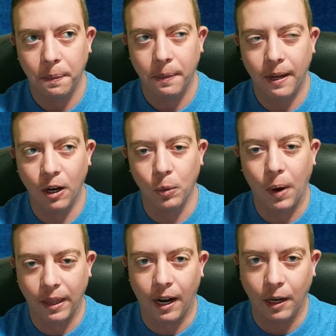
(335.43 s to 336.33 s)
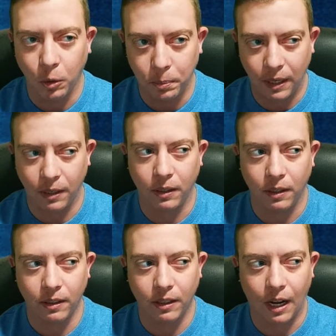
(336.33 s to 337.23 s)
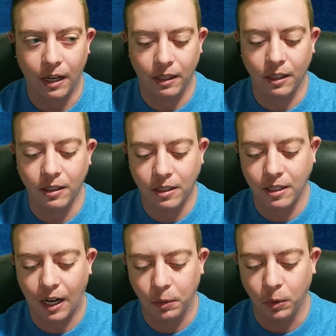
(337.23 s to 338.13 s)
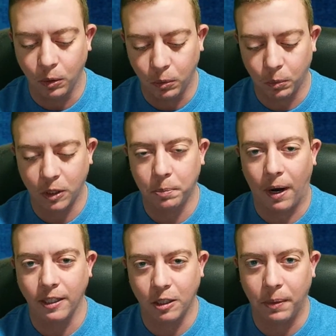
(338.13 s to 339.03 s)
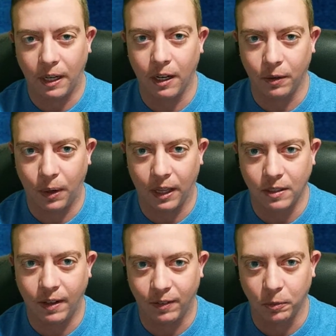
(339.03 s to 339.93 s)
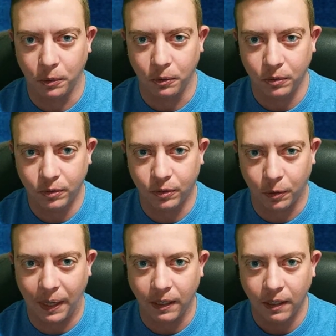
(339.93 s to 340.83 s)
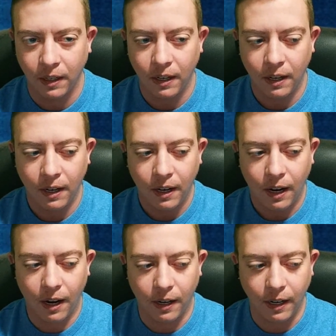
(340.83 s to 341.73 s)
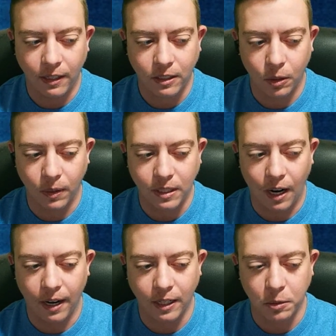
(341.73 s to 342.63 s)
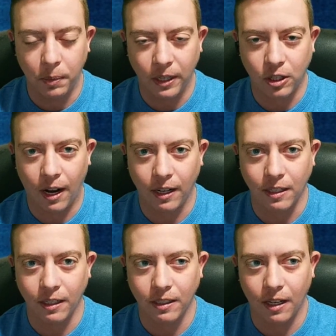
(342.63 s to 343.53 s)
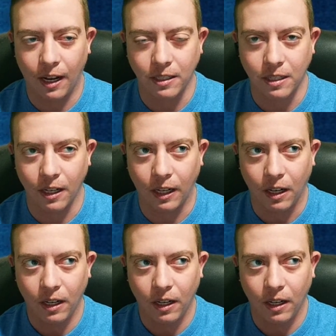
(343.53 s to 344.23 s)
in a way that society will respond to me in a way that's favorable for me. And so it's not as much as like